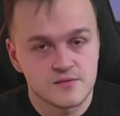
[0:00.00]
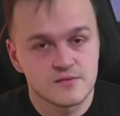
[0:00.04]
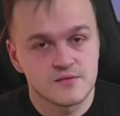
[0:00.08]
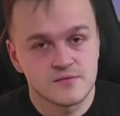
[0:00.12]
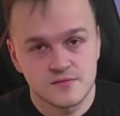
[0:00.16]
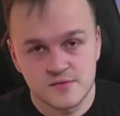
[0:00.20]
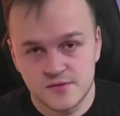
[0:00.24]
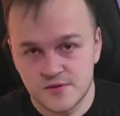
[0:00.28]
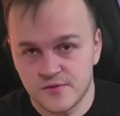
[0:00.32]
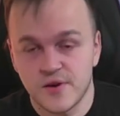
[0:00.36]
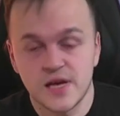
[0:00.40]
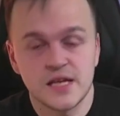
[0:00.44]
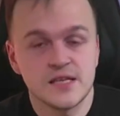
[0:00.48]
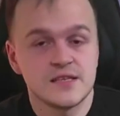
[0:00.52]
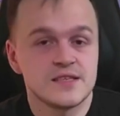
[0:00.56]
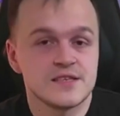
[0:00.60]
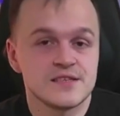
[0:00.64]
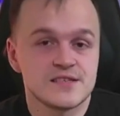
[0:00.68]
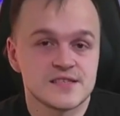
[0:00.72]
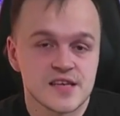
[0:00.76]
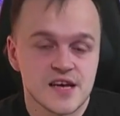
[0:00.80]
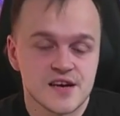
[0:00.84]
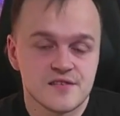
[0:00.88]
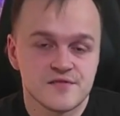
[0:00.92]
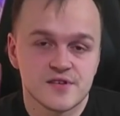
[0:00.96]

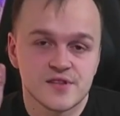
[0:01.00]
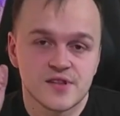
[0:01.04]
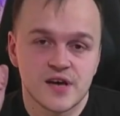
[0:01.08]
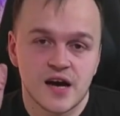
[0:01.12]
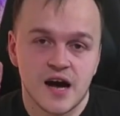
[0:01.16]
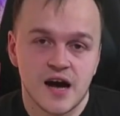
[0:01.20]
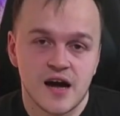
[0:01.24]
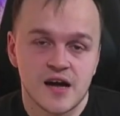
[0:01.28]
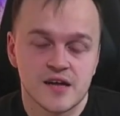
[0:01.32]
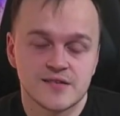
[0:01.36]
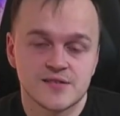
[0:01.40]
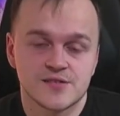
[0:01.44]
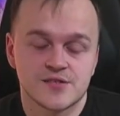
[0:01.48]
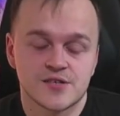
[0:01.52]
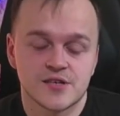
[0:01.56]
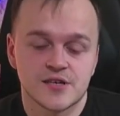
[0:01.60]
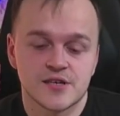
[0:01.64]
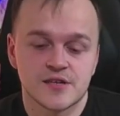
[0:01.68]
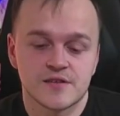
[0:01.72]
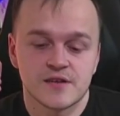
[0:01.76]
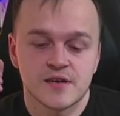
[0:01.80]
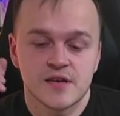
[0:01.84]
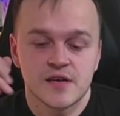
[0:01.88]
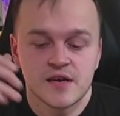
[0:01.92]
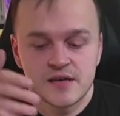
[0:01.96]

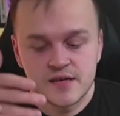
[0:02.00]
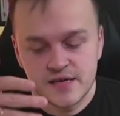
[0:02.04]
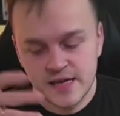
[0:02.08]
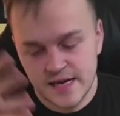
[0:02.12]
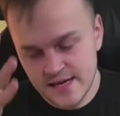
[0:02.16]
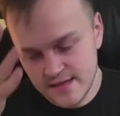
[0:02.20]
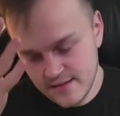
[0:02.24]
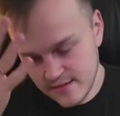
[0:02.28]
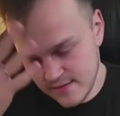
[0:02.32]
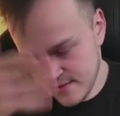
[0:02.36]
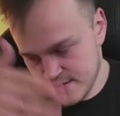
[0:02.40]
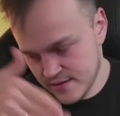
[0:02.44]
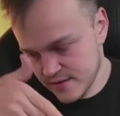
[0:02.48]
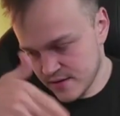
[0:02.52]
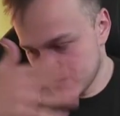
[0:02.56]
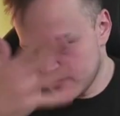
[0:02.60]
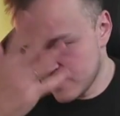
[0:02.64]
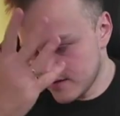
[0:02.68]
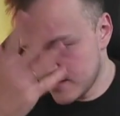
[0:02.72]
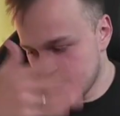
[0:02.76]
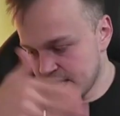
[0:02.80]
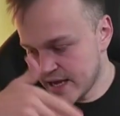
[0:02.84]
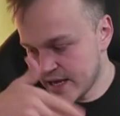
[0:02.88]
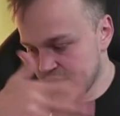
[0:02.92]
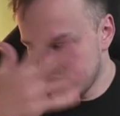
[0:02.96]
2700, and
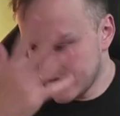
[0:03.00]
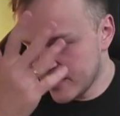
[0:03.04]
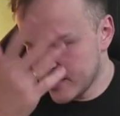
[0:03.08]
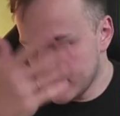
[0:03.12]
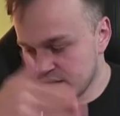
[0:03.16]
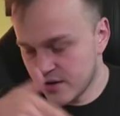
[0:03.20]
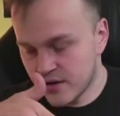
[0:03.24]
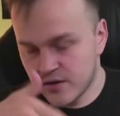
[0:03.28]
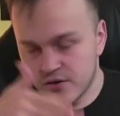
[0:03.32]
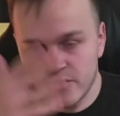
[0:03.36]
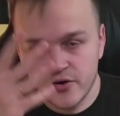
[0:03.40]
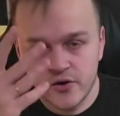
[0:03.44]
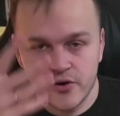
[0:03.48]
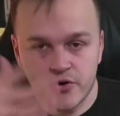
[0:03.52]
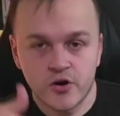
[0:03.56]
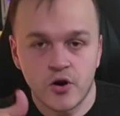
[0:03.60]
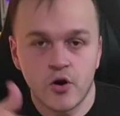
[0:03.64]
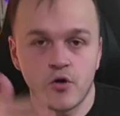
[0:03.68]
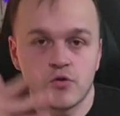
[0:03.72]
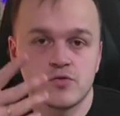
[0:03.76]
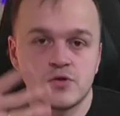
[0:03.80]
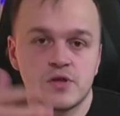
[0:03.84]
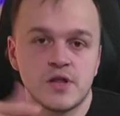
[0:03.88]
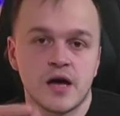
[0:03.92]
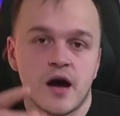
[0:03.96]
they
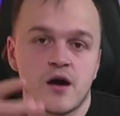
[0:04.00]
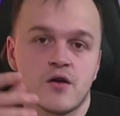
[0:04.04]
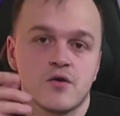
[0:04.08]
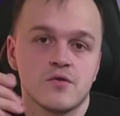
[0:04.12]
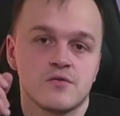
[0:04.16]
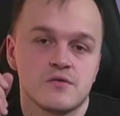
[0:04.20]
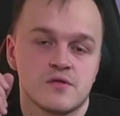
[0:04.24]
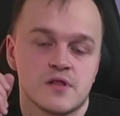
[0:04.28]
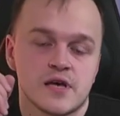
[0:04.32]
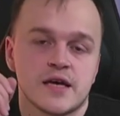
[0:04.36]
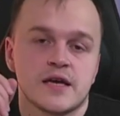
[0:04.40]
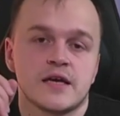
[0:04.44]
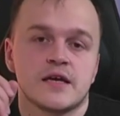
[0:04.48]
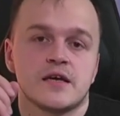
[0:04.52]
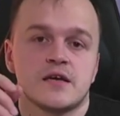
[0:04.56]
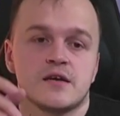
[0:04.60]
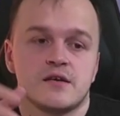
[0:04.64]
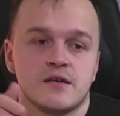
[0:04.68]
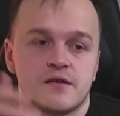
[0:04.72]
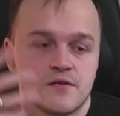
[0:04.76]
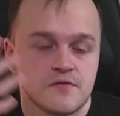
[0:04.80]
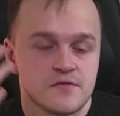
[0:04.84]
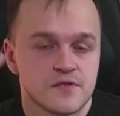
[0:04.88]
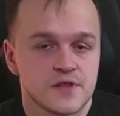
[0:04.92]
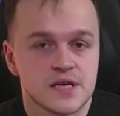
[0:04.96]
wrote down
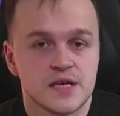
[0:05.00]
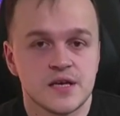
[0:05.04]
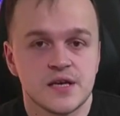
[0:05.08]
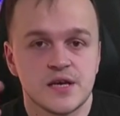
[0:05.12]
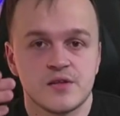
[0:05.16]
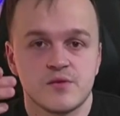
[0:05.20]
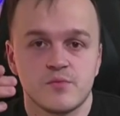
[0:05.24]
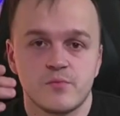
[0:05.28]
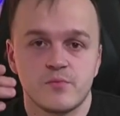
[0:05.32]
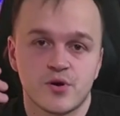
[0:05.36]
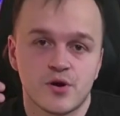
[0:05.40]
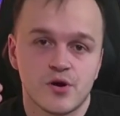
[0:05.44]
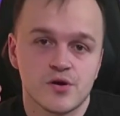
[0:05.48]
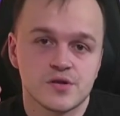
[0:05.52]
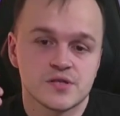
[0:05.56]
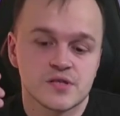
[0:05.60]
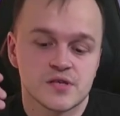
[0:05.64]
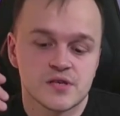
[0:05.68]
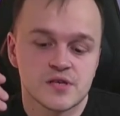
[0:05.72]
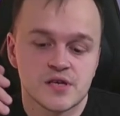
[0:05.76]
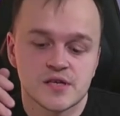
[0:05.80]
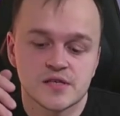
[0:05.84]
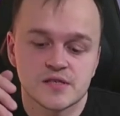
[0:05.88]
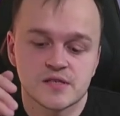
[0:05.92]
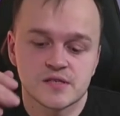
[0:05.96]
their thinking
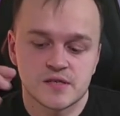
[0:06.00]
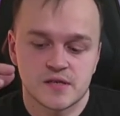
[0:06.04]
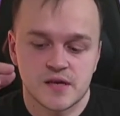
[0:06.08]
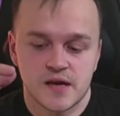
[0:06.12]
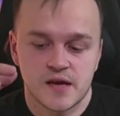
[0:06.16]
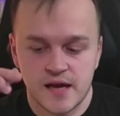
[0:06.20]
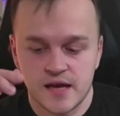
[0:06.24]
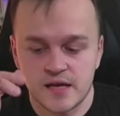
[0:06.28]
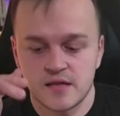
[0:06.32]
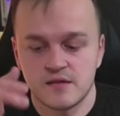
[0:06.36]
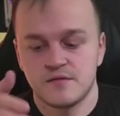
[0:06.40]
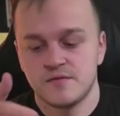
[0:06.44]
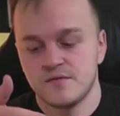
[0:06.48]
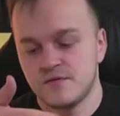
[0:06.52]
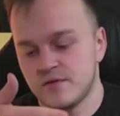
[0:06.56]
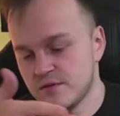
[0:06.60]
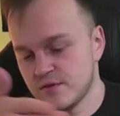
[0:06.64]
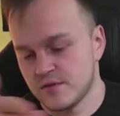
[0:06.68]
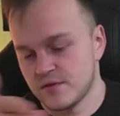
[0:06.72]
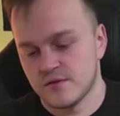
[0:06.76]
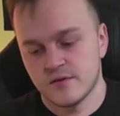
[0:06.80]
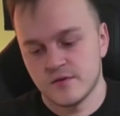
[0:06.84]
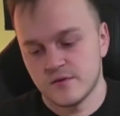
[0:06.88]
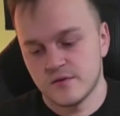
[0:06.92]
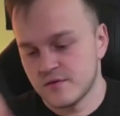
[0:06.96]
process and
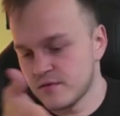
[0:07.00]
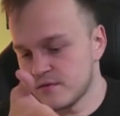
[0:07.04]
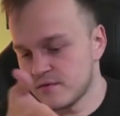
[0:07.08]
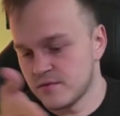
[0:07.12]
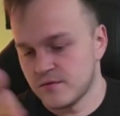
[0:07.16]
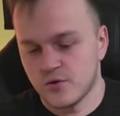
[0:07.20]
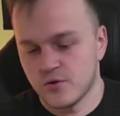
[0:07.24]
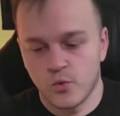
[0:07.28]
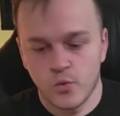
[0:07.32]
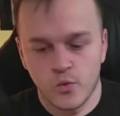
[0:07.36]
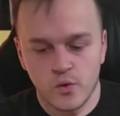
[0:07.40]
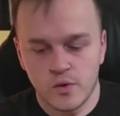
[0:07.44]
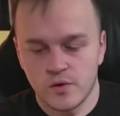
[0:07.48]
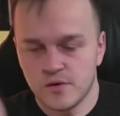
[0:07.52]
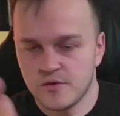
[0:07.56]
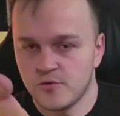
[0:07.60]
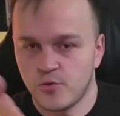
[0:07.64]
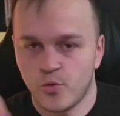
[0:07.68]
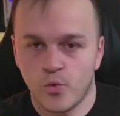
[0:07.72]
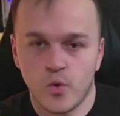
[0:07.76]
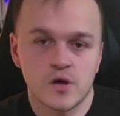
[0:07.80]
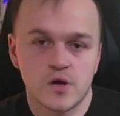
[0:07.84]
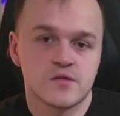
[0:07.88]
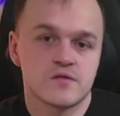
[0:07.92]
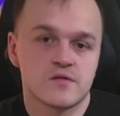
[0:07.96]

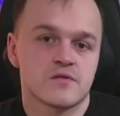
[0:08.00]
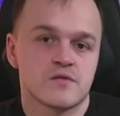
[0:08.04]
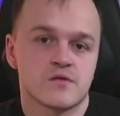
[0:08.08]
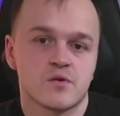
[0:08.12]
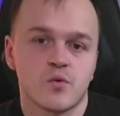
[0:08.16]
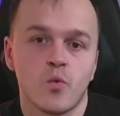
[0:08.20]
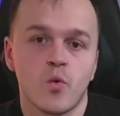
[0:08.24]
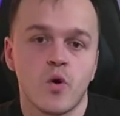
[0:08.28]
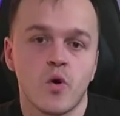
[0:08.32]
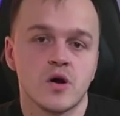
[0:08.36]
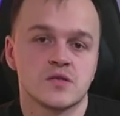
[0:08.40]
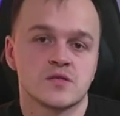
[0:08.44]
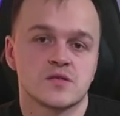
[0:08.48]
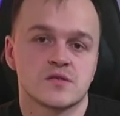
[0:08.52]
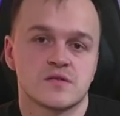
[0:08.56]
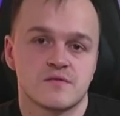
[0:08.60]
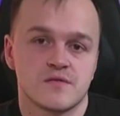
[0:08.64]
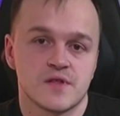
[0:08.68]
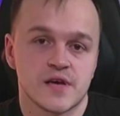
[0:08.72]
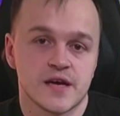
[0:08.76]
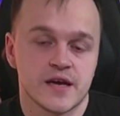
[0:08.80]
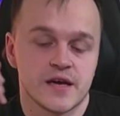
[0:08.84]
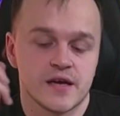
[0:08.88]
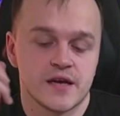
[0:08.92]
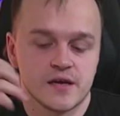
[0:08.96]
what was
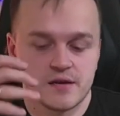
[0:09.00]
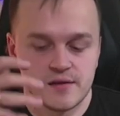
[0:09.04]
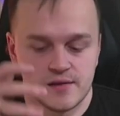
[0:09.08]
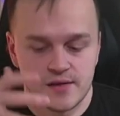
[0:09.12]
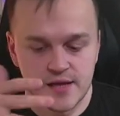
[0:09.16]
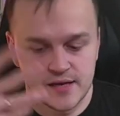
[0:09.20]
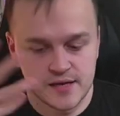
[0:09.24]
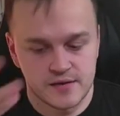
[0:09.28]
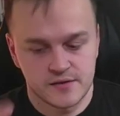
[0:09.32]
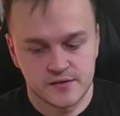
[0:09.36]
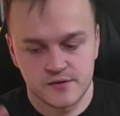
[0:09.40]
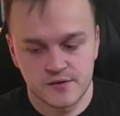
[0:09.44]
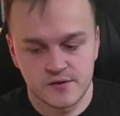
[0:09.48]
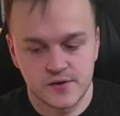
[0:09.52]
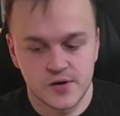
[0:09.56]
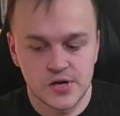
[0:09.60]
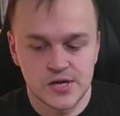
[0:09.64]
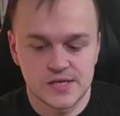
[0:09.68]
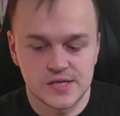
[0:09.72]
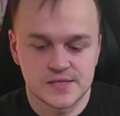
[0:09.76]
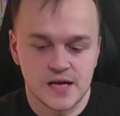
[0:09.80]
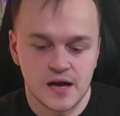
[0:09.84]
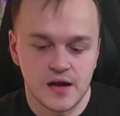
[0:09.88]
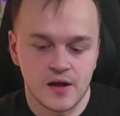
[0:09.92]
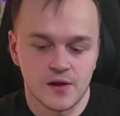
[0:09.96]
the
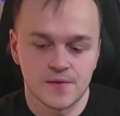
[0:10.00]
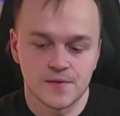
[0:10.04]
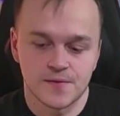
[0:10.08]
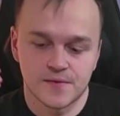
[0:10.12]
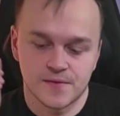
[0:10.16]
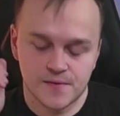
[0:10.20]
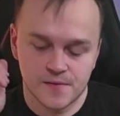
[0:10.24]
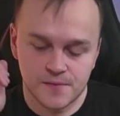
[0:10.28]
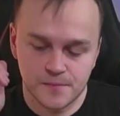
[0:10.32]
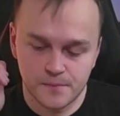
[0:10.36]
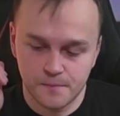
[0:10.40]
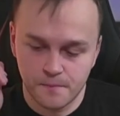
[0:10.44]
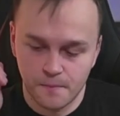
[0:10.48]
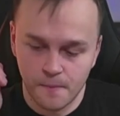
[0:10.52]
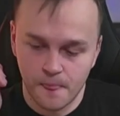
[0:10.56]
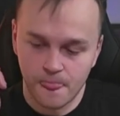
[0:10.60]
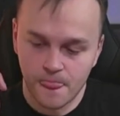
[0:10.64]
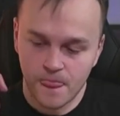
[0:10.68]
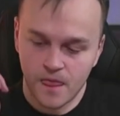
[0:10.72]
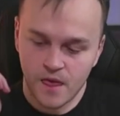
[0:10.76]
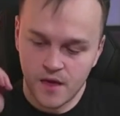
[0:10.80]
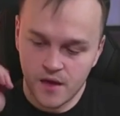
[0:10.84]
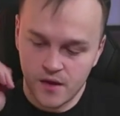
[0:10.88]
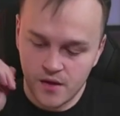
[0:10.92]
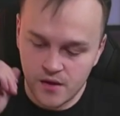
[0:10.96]
result.
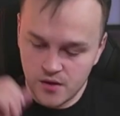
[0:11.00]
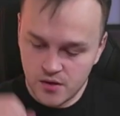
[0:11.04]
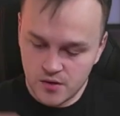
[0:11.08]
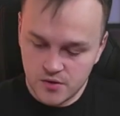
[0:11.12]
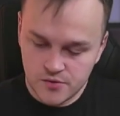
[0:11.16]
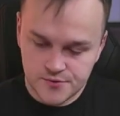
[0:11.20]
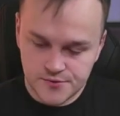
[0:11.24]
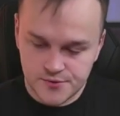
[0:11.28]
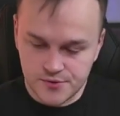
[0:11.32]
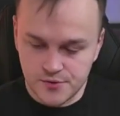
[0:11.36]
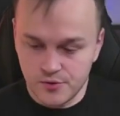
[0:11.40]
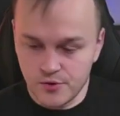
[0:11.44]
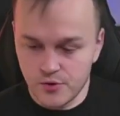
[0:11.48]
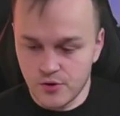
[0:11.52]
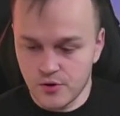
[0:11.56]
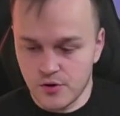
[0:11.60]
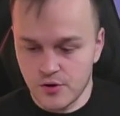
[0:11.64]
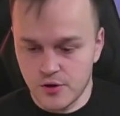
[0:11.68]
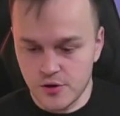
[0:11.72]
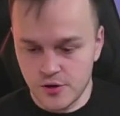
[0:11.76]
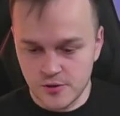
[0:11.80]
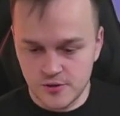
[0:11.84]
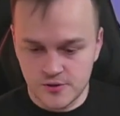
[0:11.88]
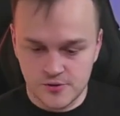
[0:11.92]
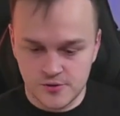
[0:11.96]

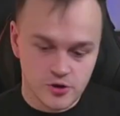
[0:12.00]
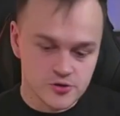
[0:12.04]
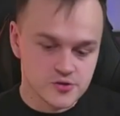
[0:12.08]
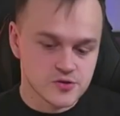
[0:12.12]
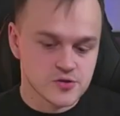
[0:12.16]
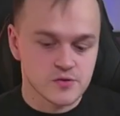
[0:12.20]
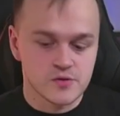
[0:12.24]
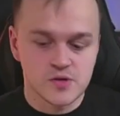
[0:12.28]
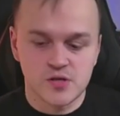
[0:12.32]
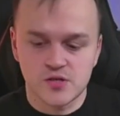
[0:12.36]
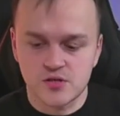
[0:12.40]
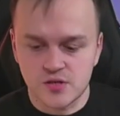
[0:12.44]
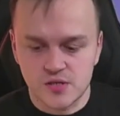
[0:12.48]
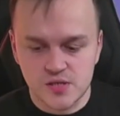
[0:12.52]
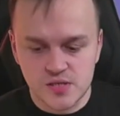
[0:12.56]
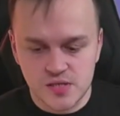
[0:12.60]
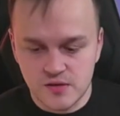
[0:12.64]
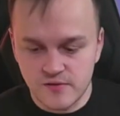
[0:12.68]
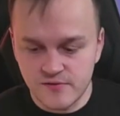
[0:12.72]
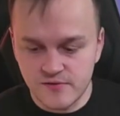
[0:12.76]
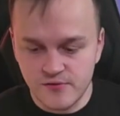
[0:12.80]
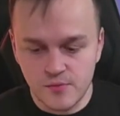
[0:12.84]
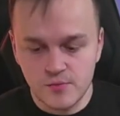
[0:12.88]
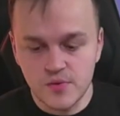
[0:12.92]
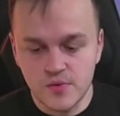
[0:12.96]
So not so interesting
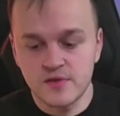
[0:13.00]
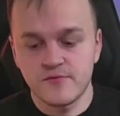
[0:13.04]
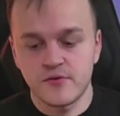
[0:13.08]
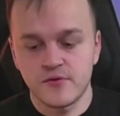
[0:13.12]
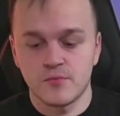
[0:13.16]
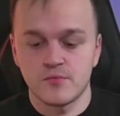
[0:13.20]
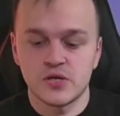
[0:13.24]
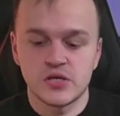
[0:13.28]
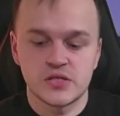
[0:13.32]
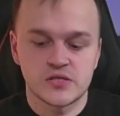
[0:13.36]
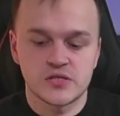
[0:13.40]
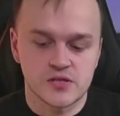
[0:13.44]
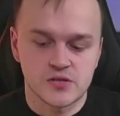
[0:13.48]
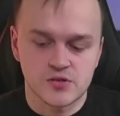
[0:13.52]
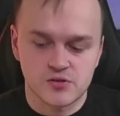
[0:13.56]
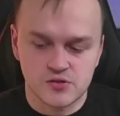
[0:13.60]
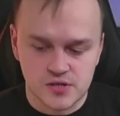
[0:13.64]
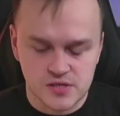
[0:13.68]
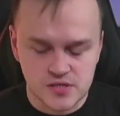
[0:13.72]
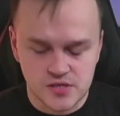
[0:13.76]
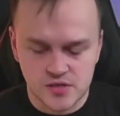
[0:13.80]
for me. For me, it's interesting